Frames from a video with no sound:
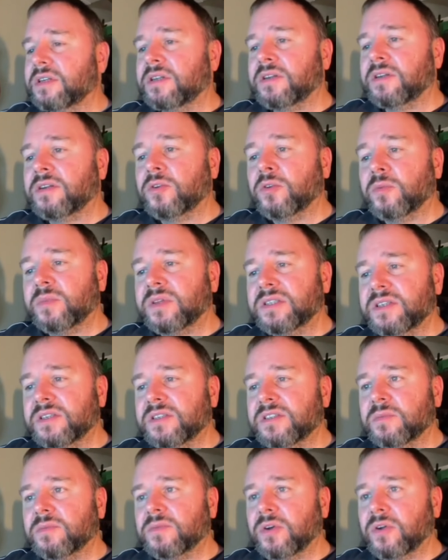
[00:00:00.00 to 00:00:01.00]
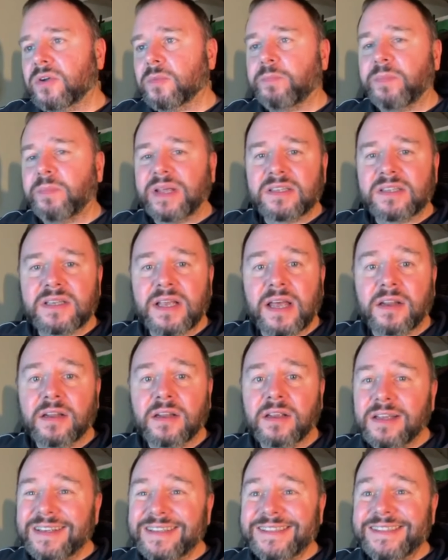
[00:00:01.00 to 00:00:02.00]
a number system called base 10,
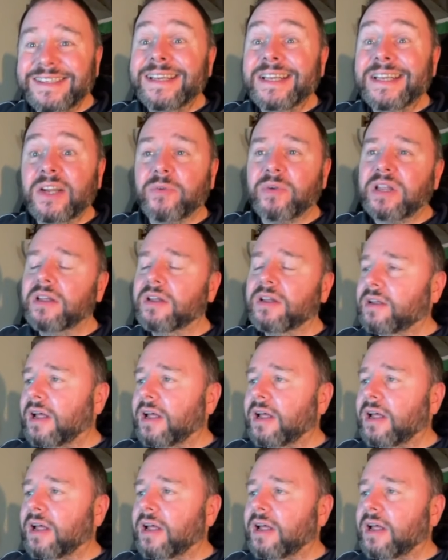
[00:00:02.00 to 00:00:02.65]
deanery.